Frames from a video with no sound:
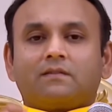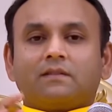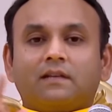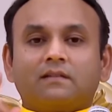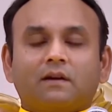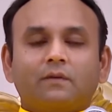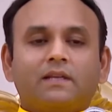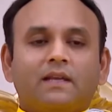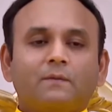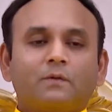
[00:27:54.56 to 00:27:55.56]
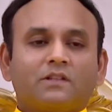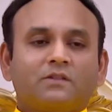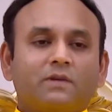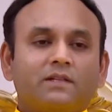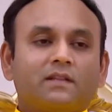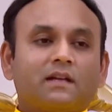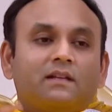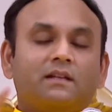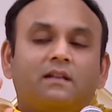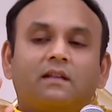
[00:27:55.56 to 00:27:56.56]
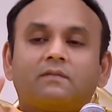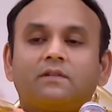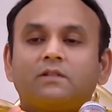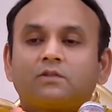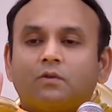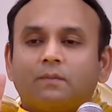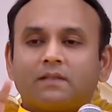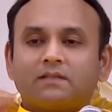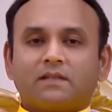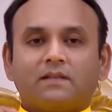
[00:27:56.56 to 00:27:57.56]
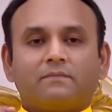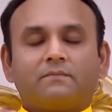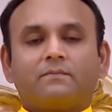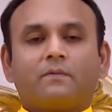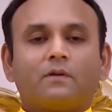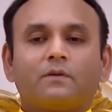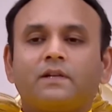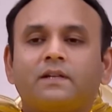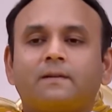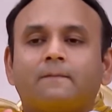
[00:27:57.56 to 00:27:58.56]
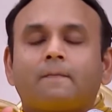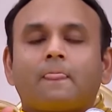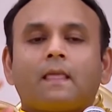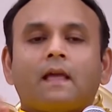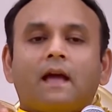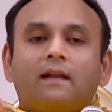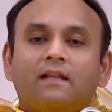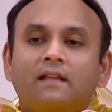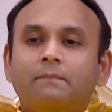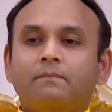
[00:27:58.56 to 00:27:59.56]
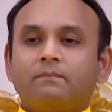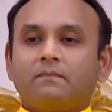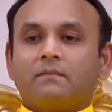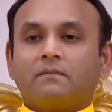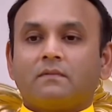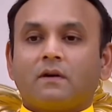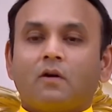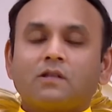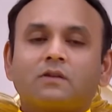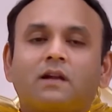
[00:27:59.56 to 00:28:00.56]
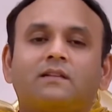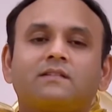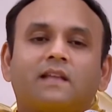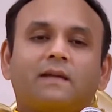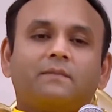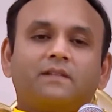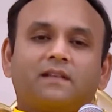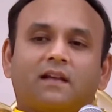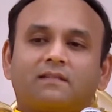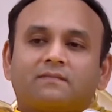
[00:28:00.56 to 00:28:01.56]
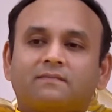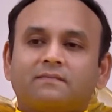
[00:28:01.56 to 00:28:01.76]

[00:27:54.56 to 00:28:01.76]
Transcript: So that is how he came to Advaita, and he loved it so much and he followed it. And he also had the same desire.